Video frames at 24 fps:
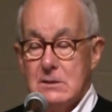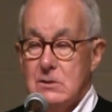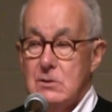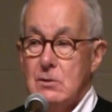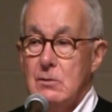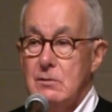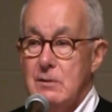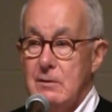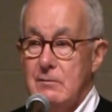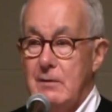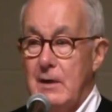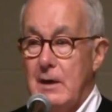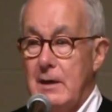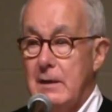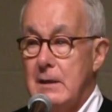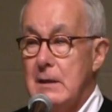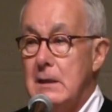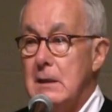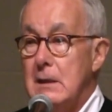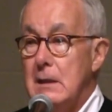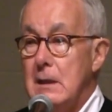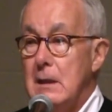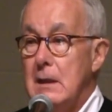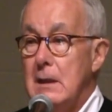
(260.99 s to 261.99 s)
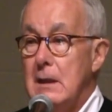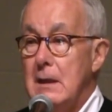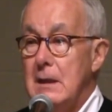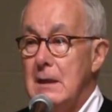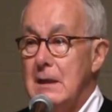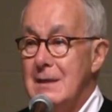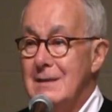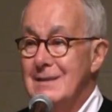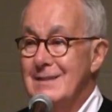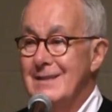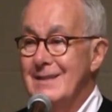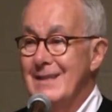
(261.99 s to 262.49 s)
Joan of Arc
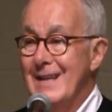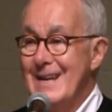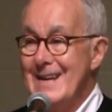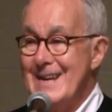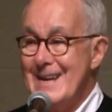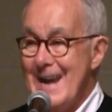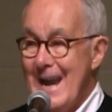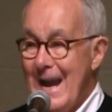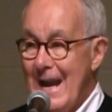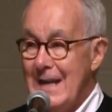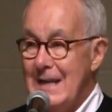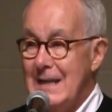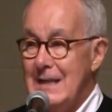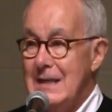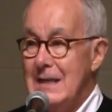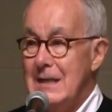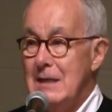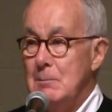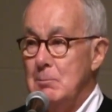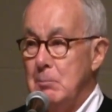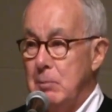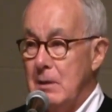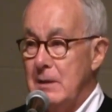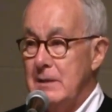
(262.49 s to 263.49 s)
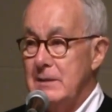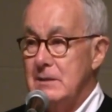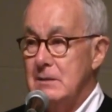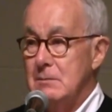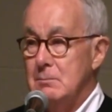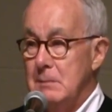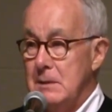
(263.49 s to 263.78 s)
is the 90-plus